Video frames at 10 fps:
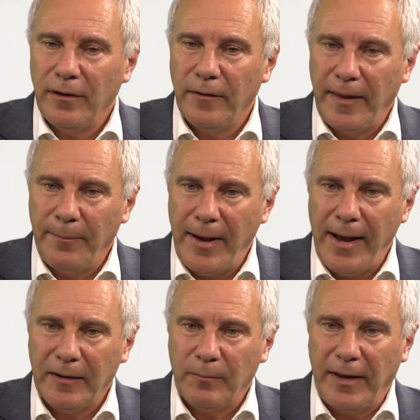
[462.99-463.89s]
on their
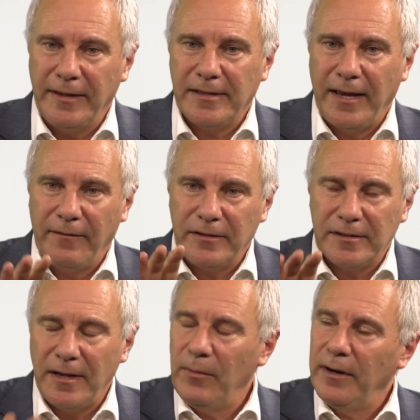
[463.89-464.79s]
marketplace to have
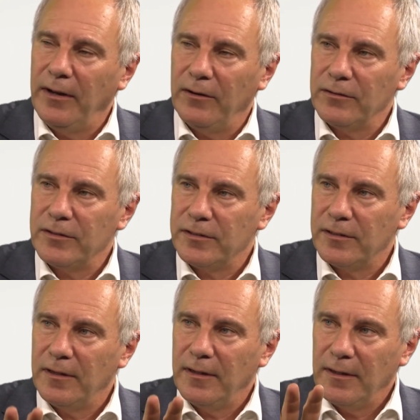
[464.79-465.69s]
someone else